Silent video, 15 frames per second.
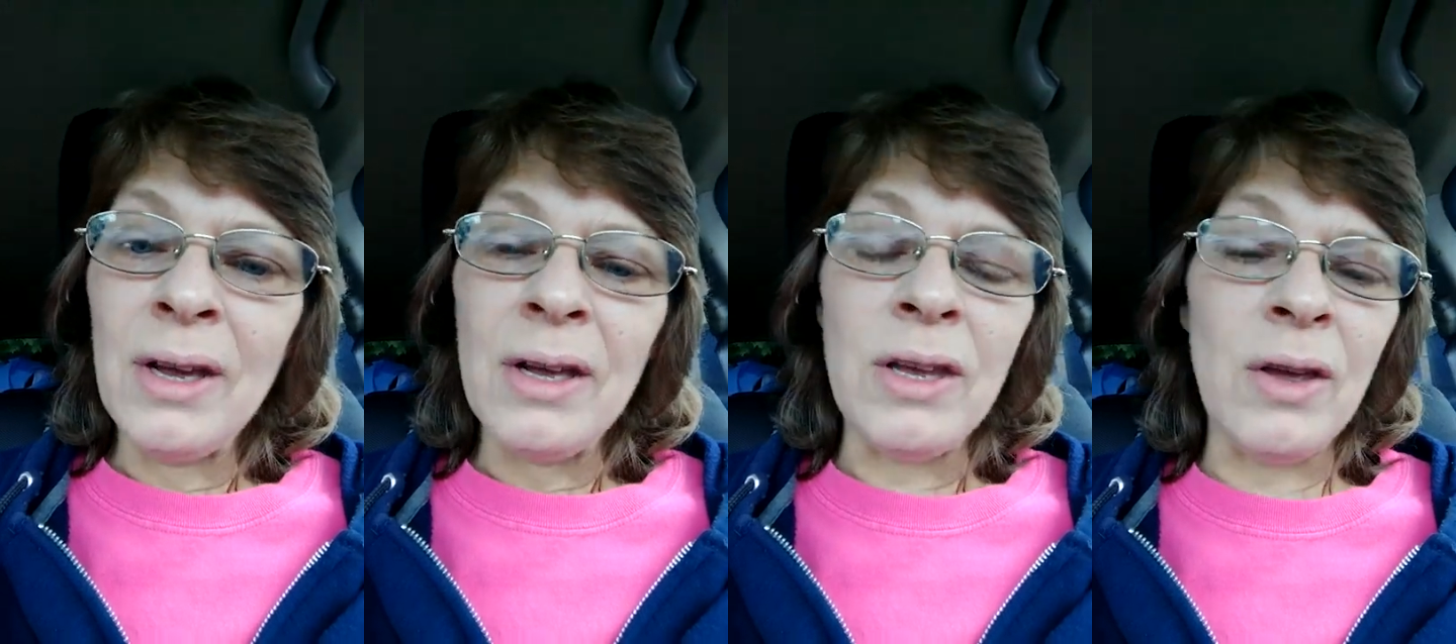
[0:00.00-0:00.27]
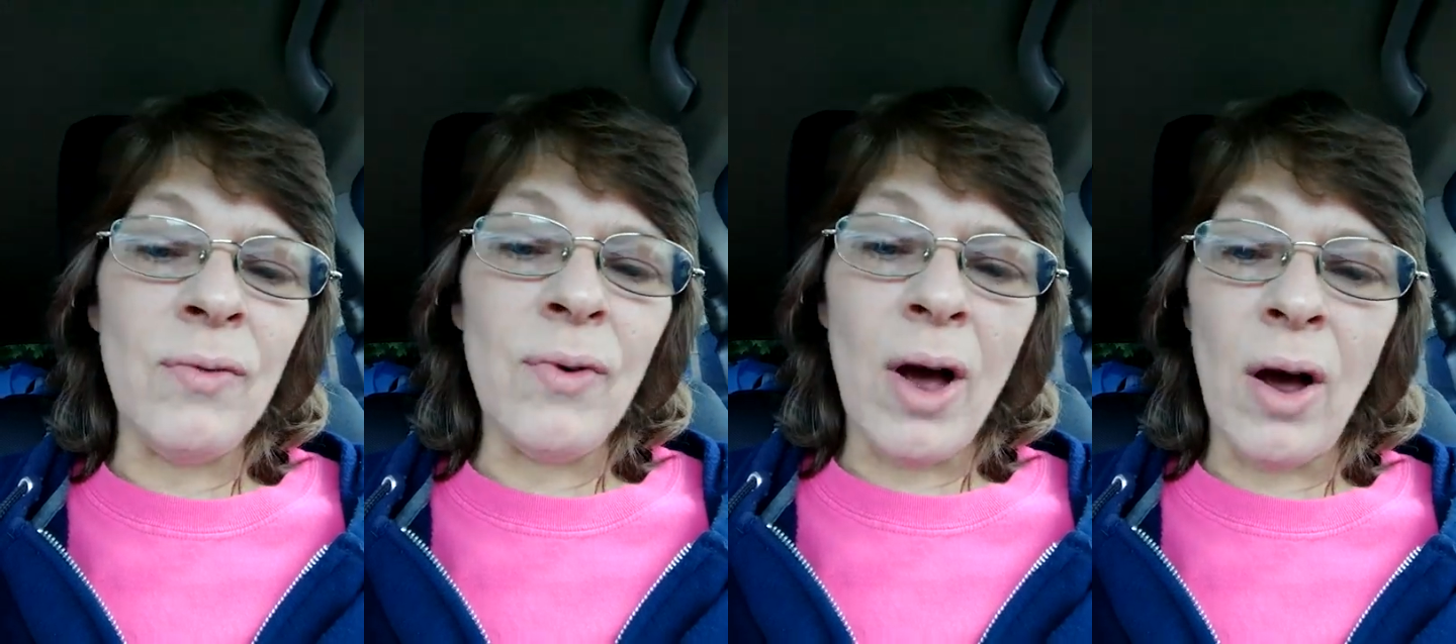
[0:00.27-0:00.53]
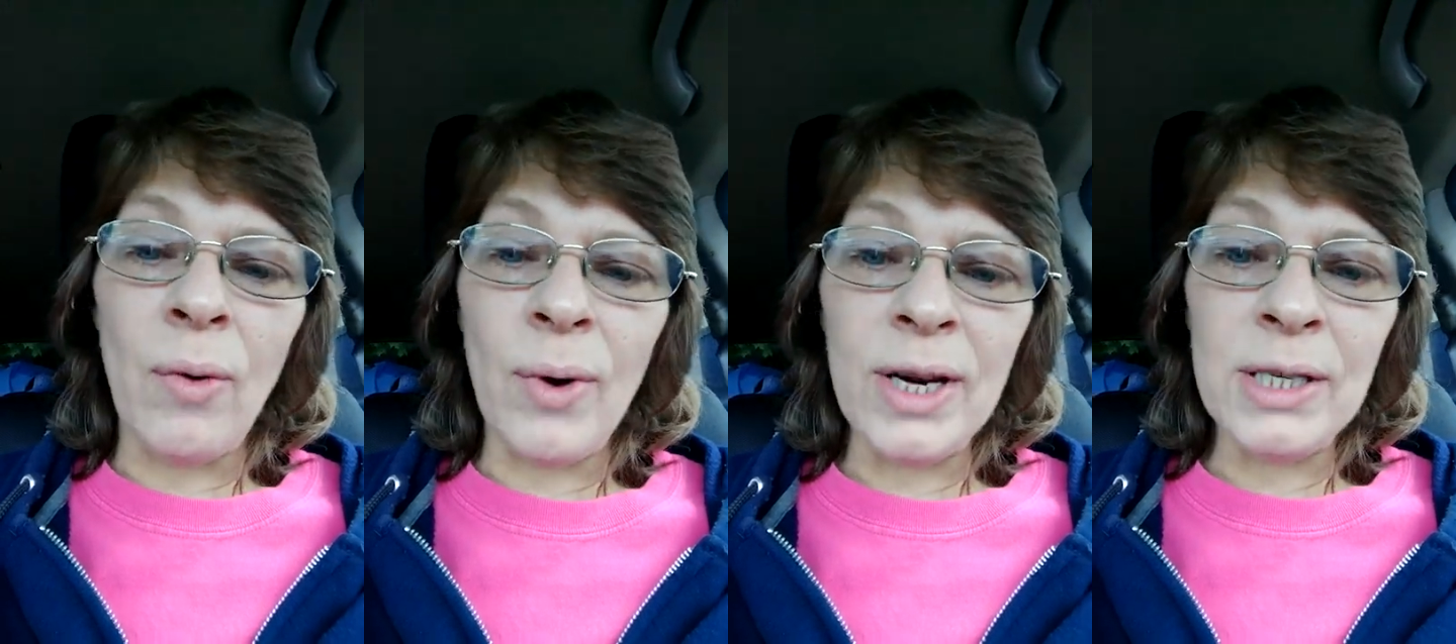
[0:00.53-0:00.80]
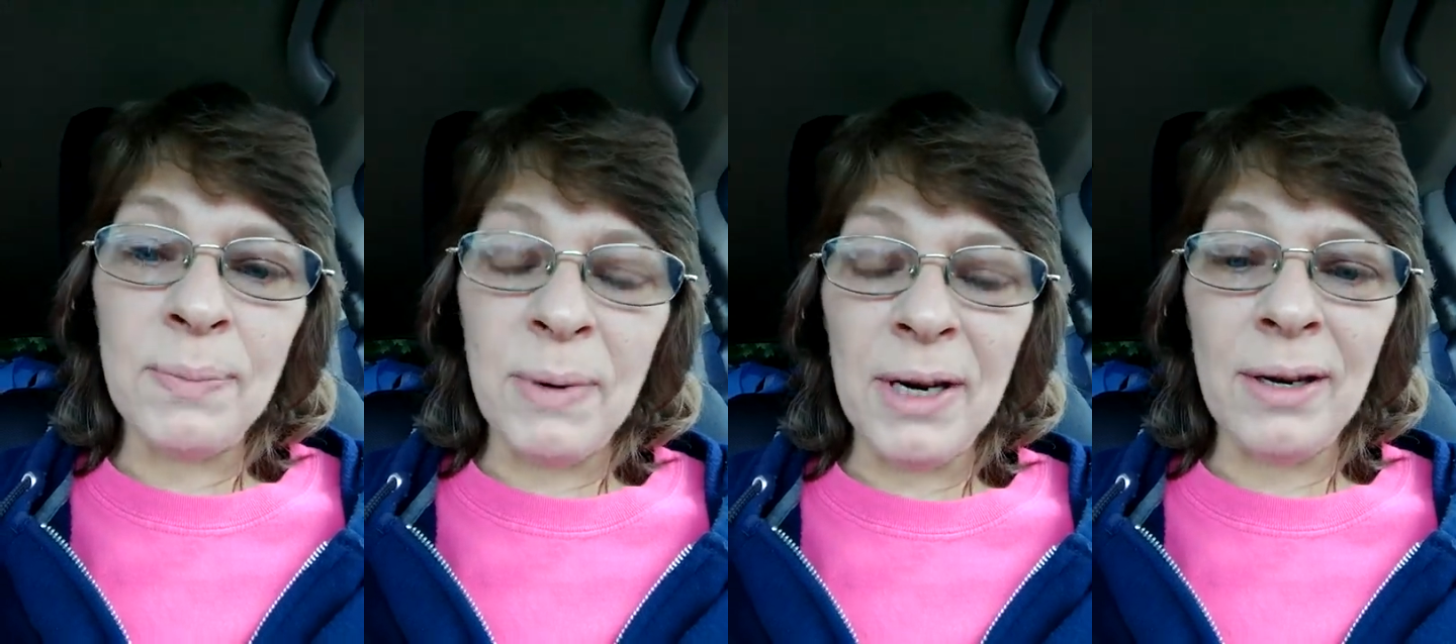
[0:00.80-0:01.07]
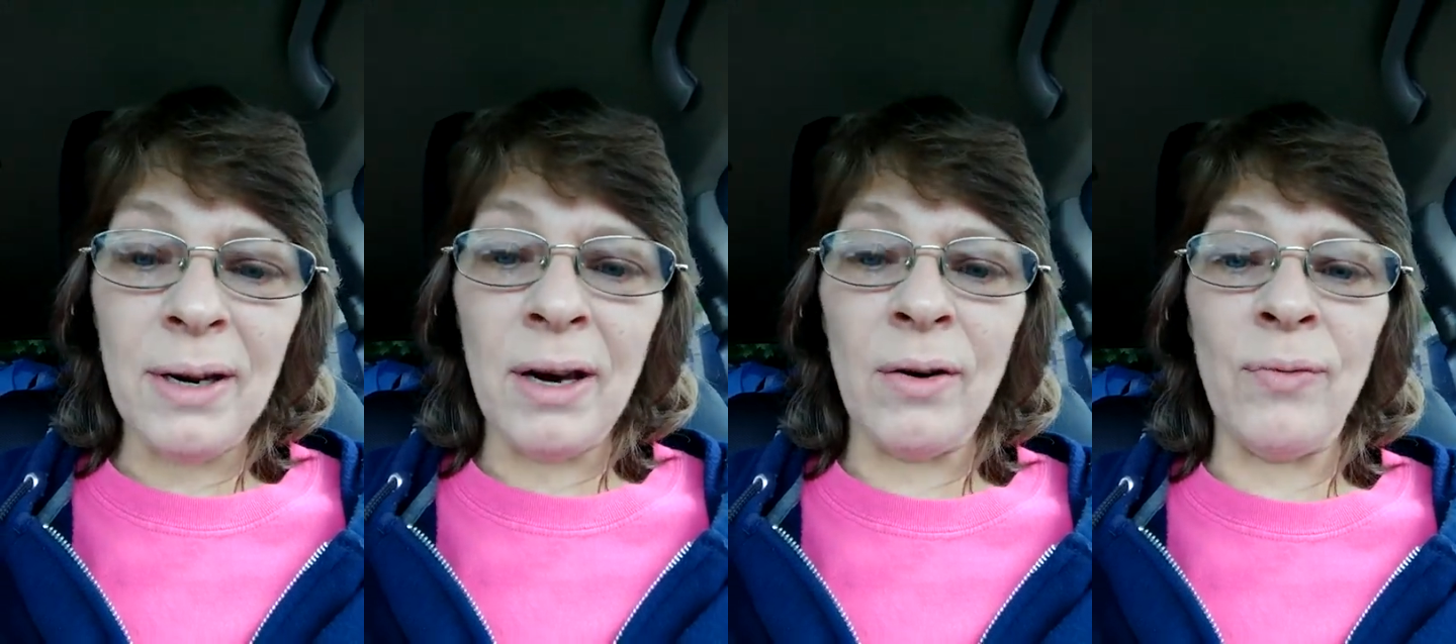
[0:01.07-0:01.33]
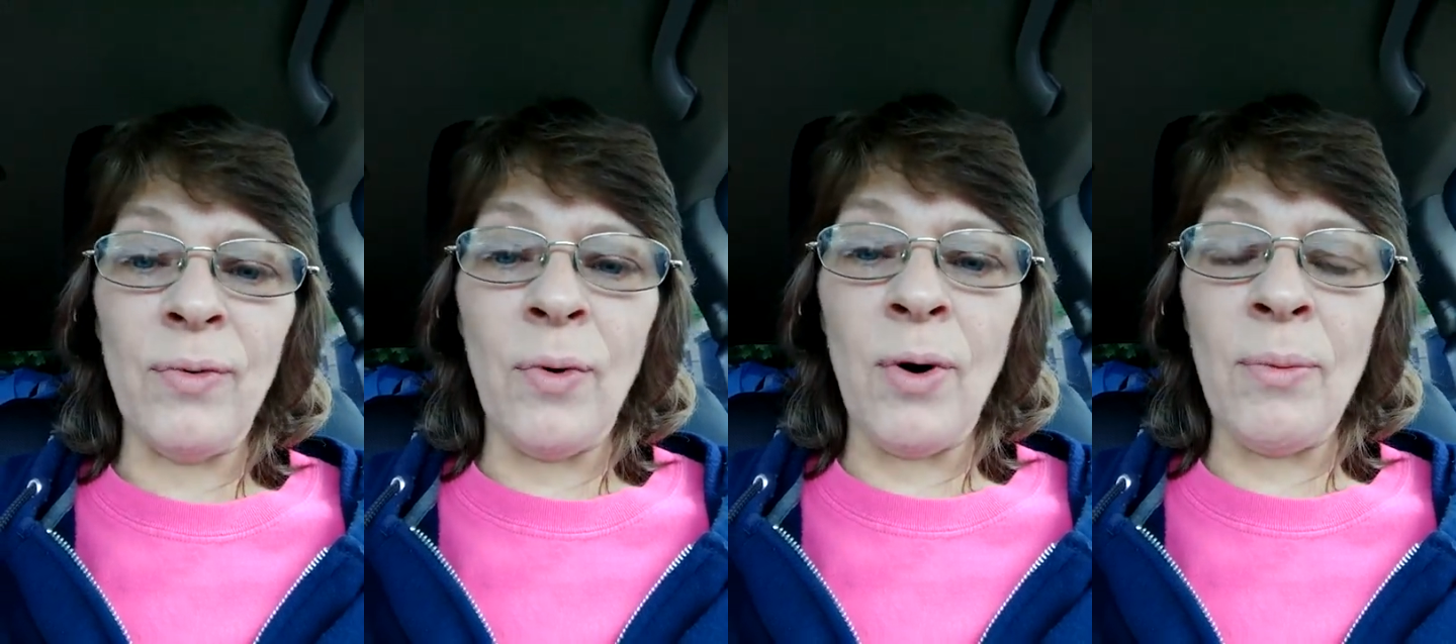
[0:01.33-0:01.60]
You've always been there
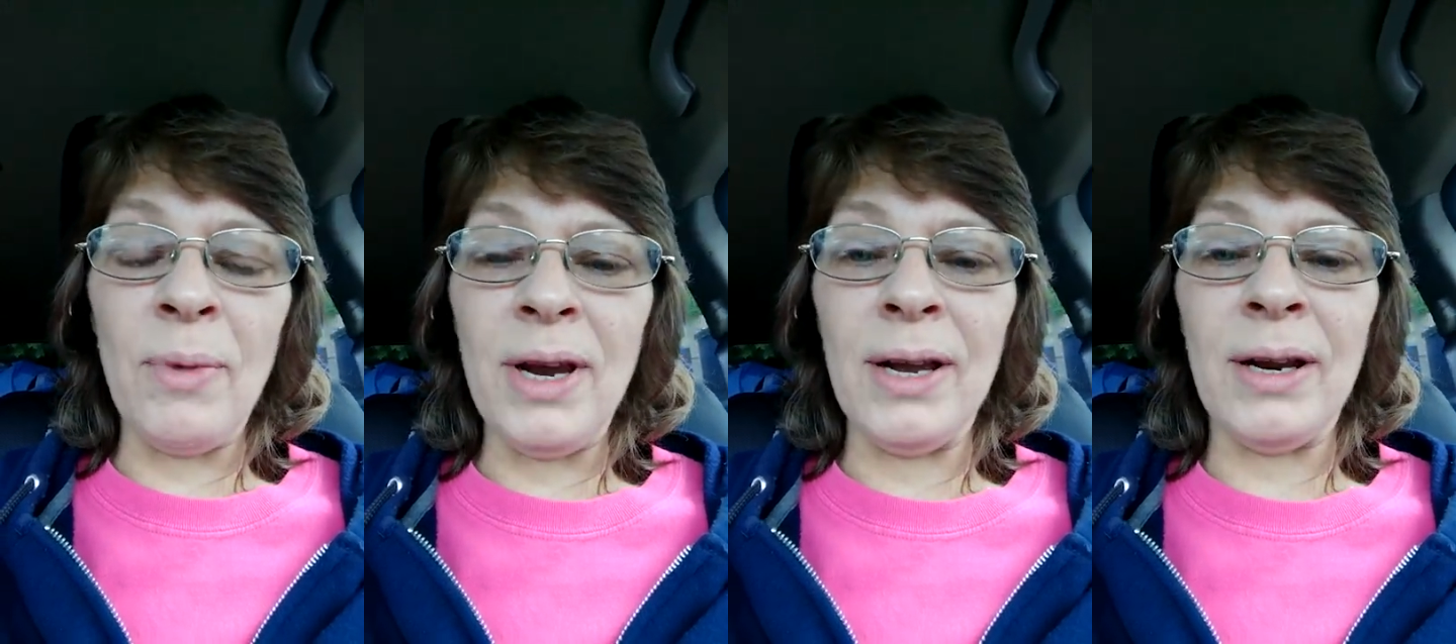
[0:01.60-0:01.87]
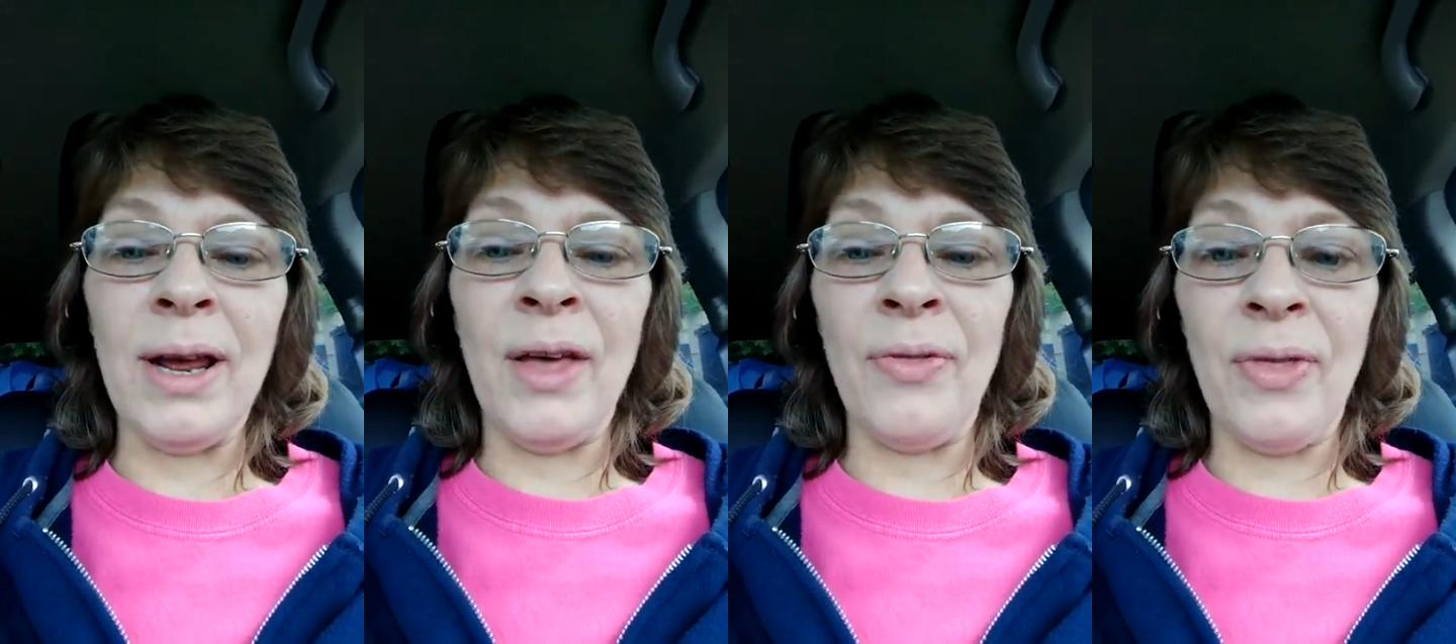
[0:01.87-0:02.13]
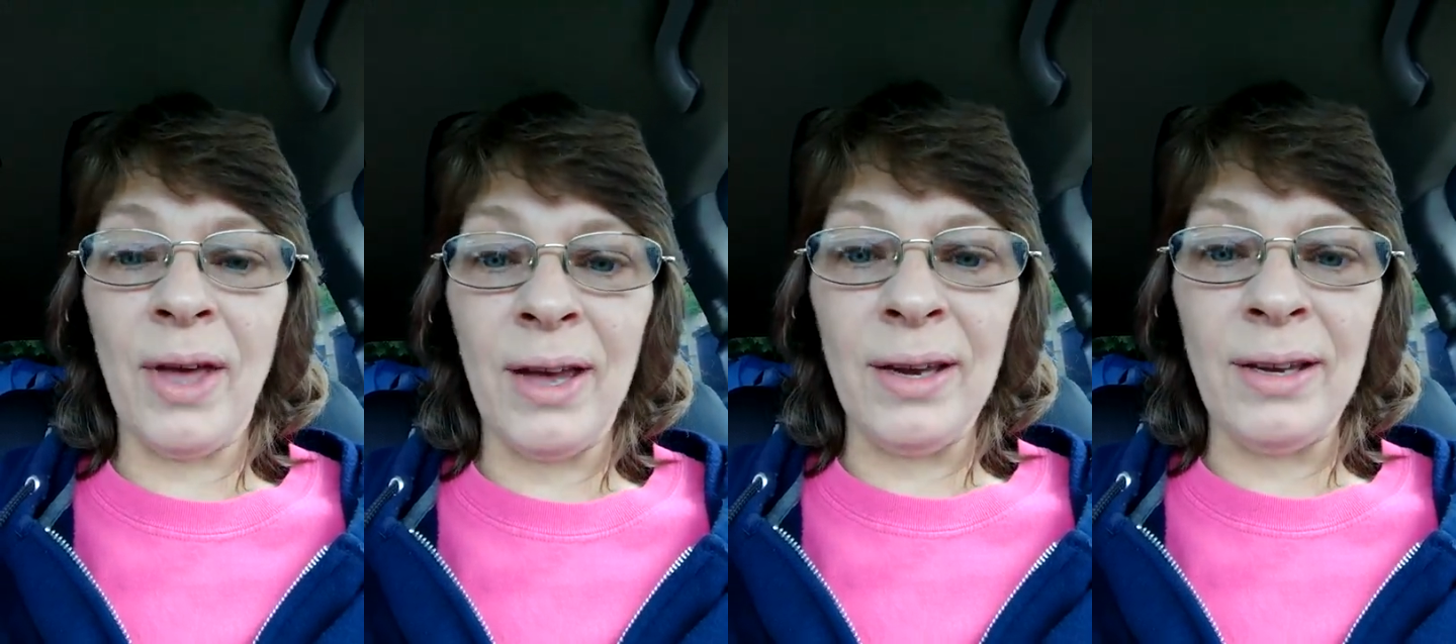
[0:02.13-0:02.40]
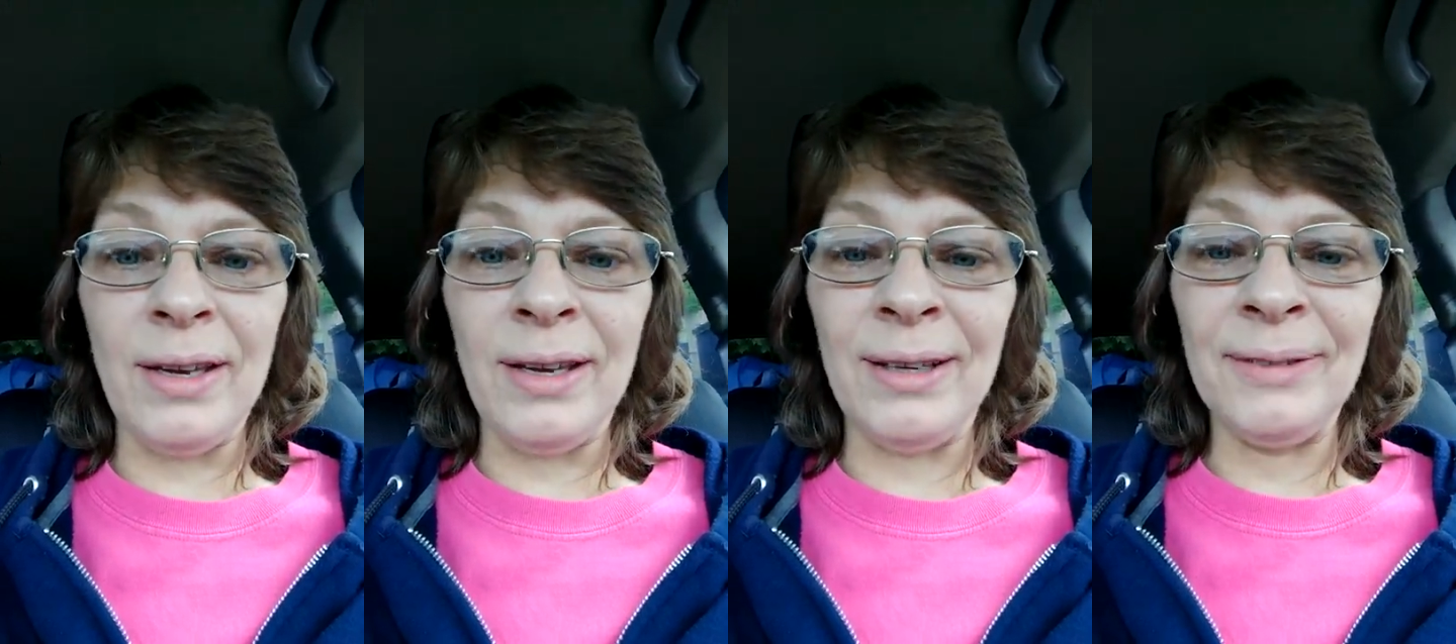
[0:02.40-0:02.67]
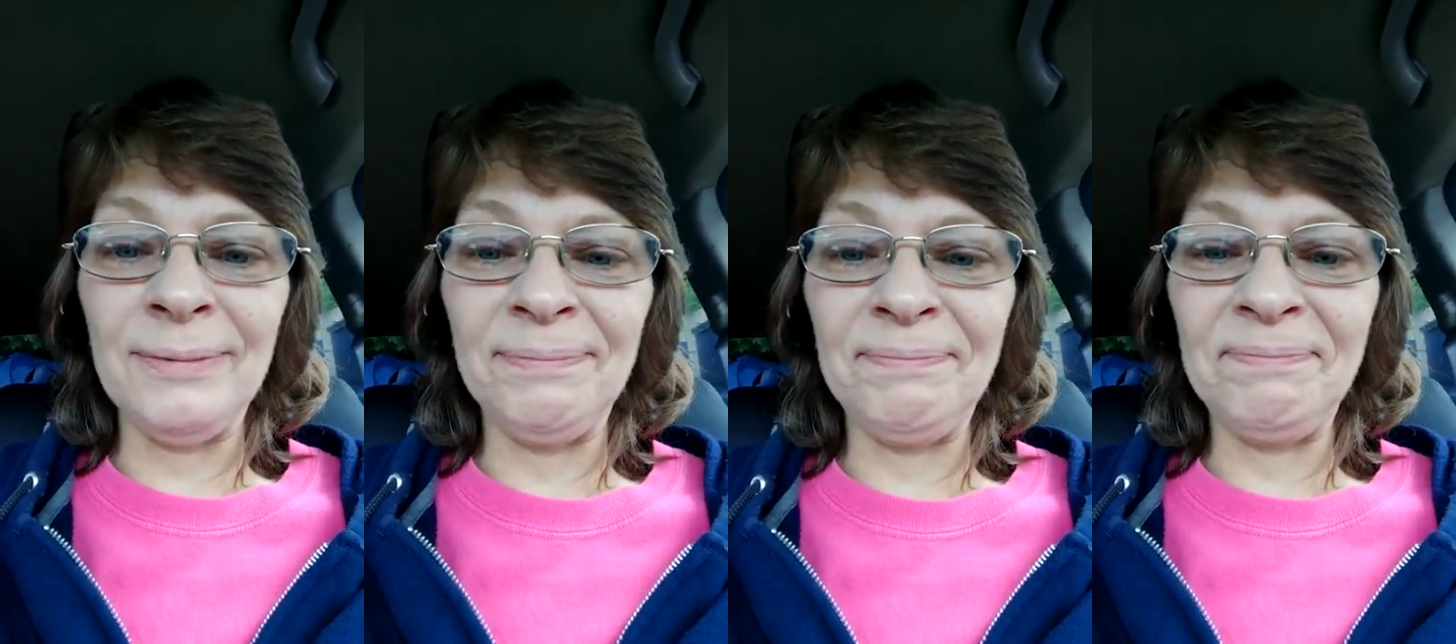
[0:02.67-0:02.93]
for me, and I thank you.